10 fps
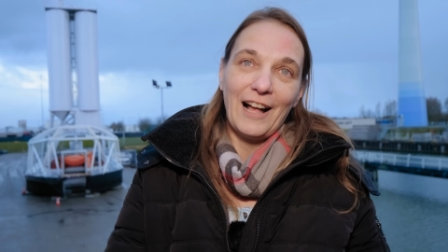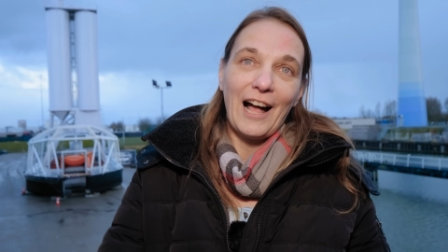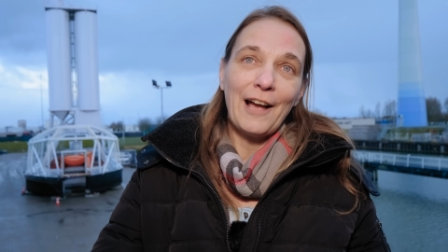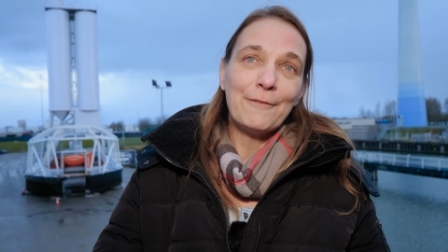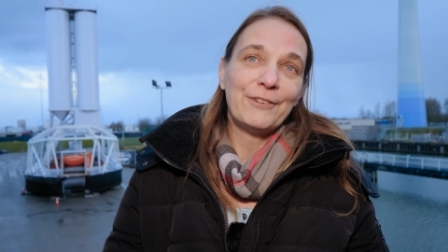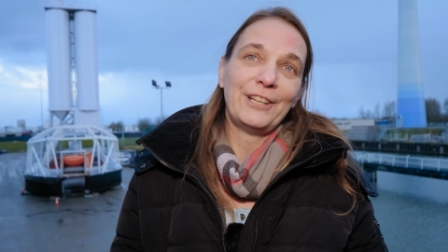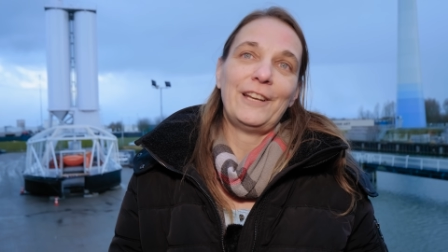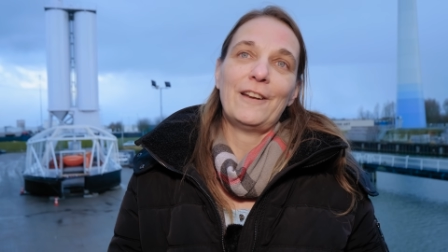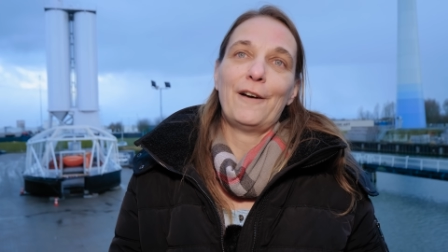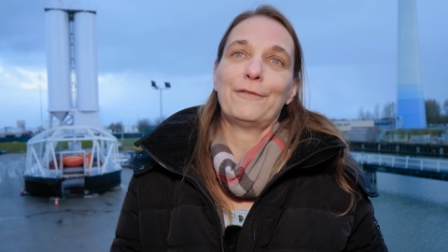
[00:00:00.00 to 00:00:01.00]
I
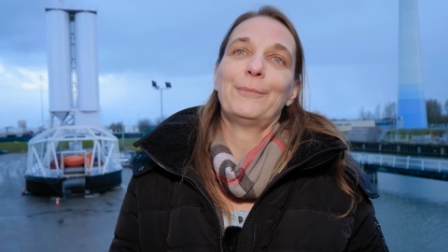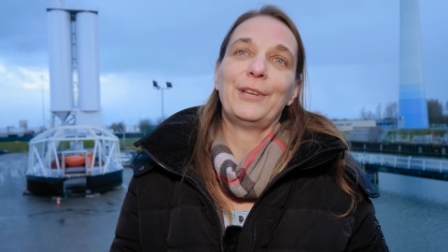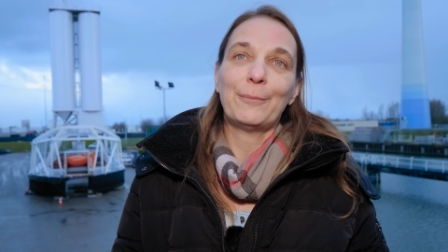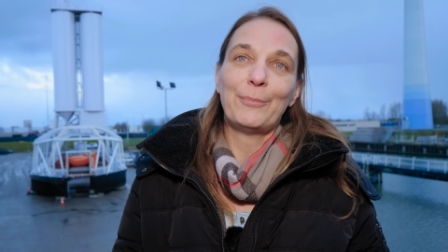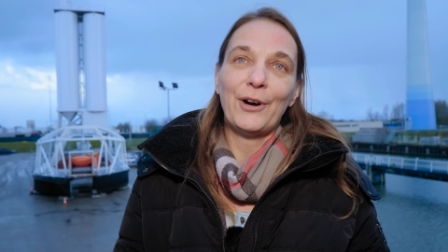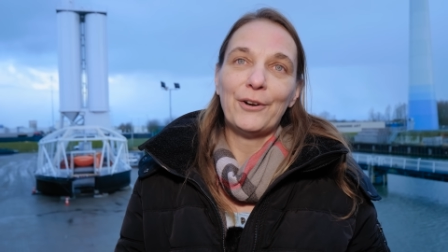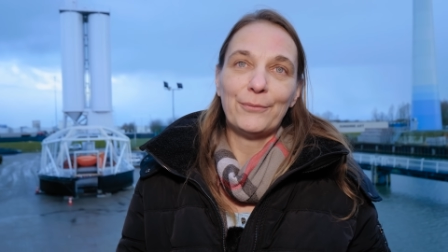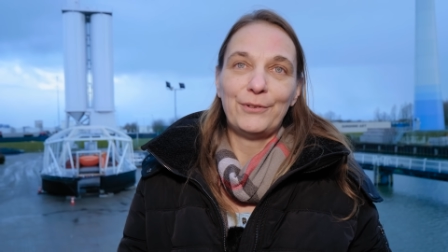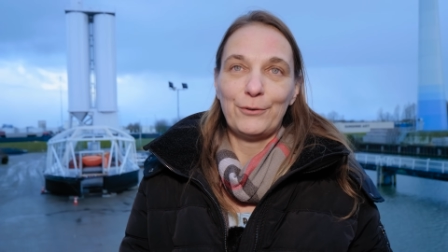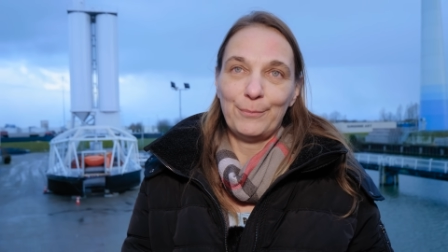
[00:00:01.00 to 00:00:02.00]
really love being part
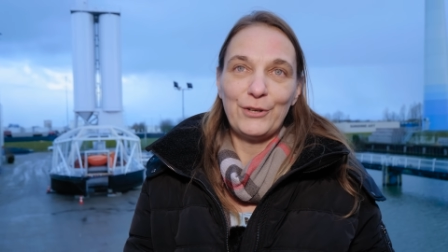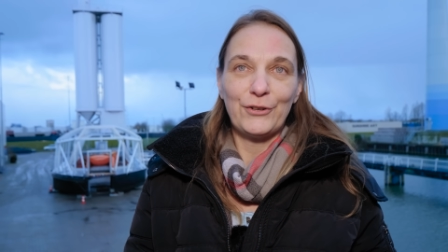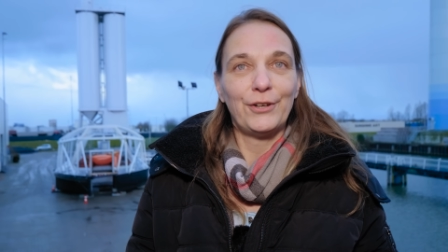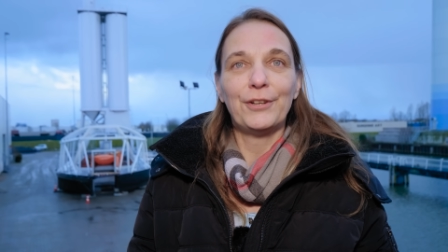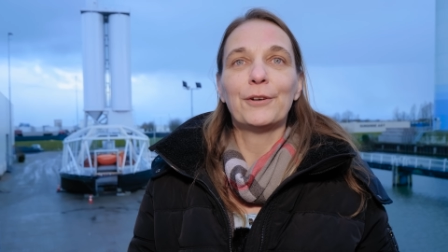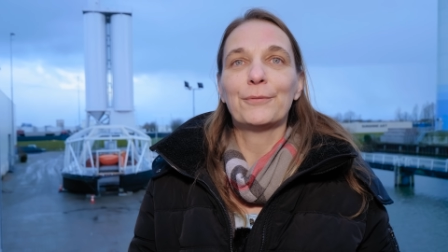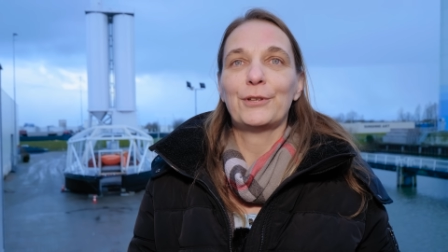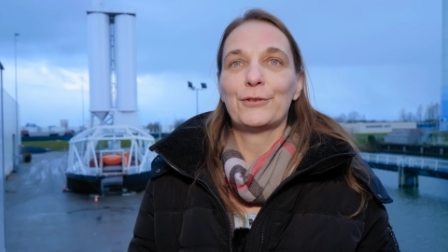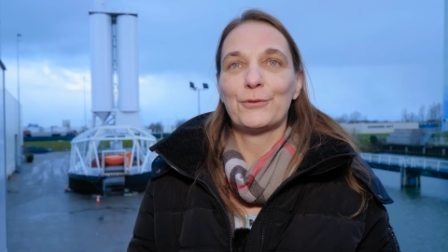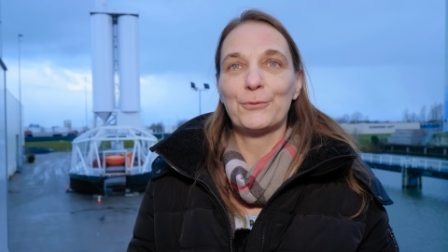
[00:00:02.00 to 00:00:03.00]
of this mission, of
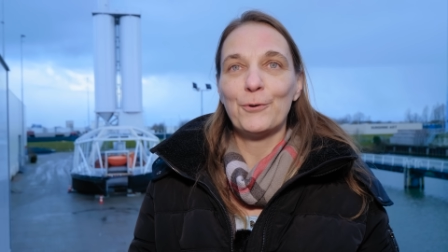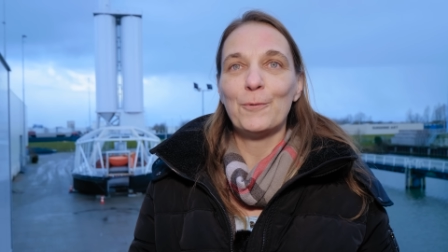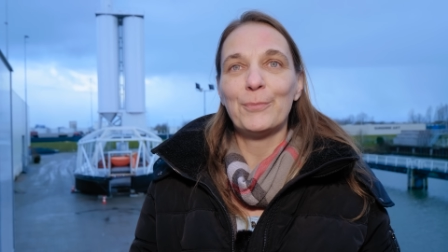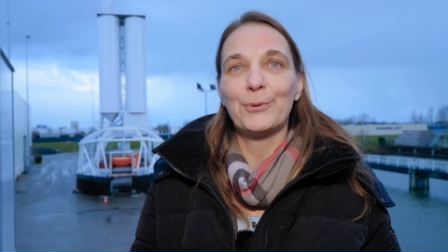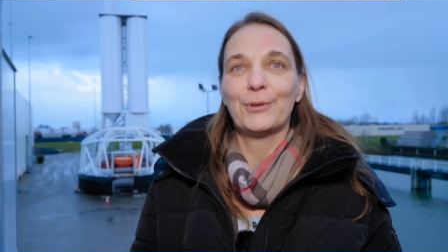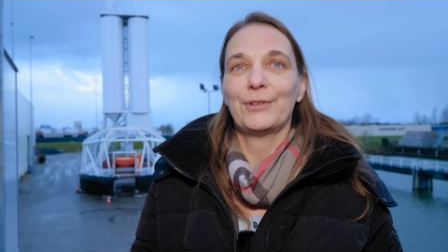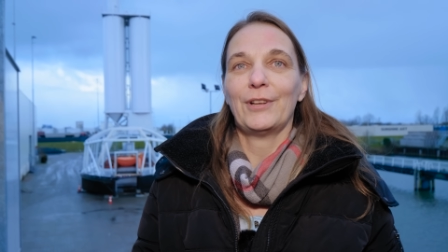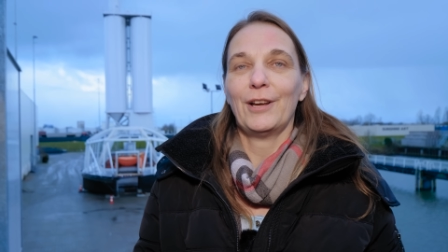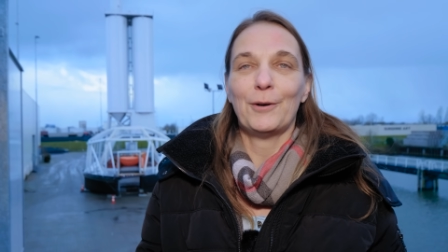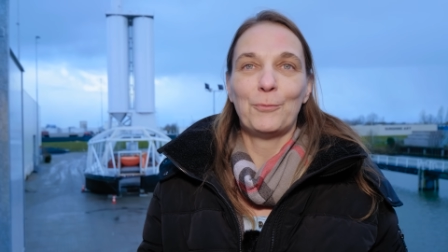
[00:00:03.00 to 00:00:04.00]
this group,
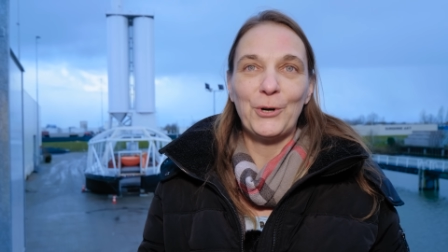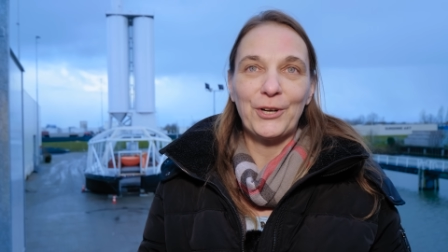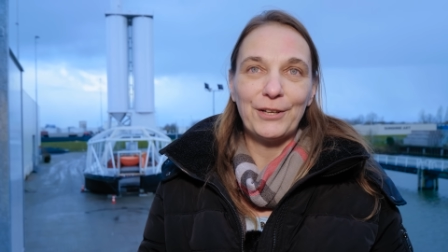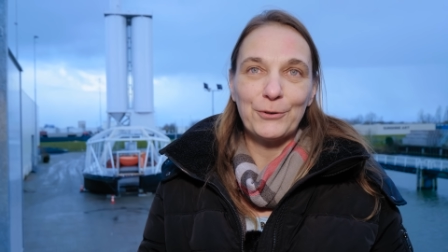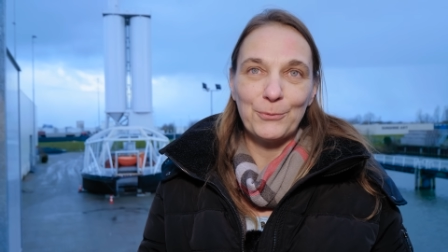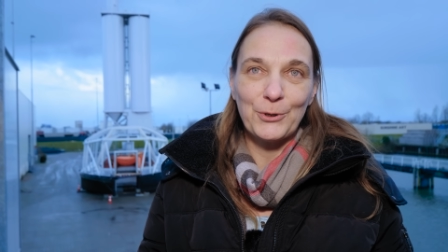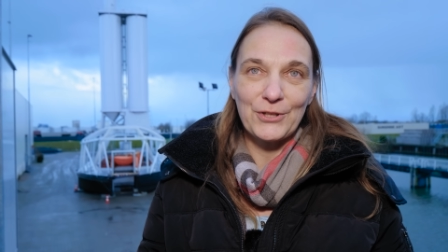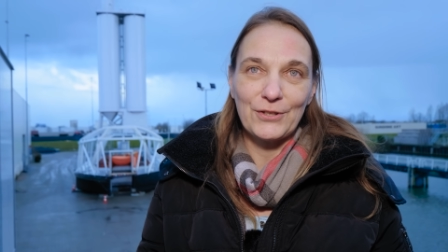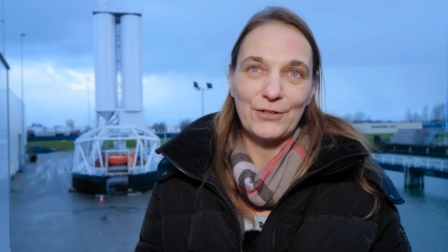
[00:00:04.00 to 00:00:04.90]
uh, working towards a